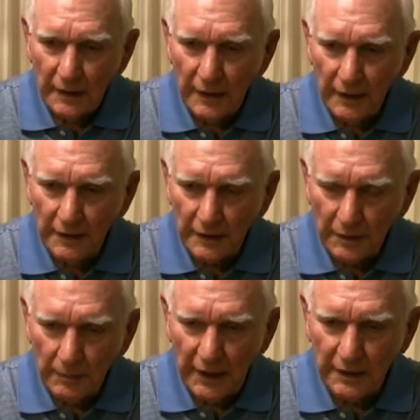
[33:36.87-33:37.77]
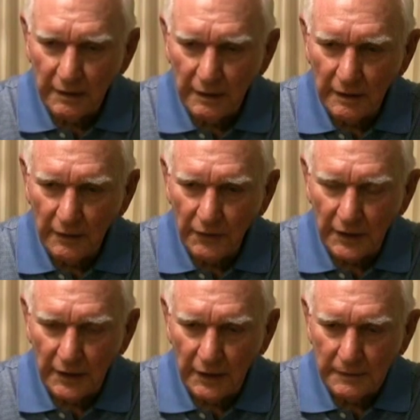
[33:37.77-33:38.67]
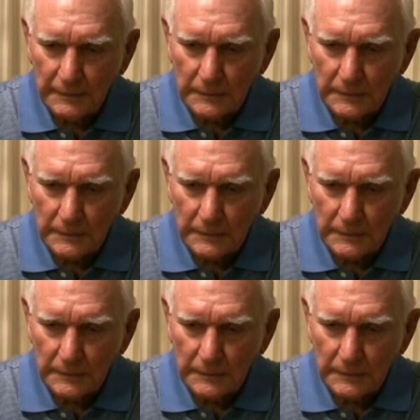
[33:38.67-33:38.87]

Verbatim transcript: And the commander of the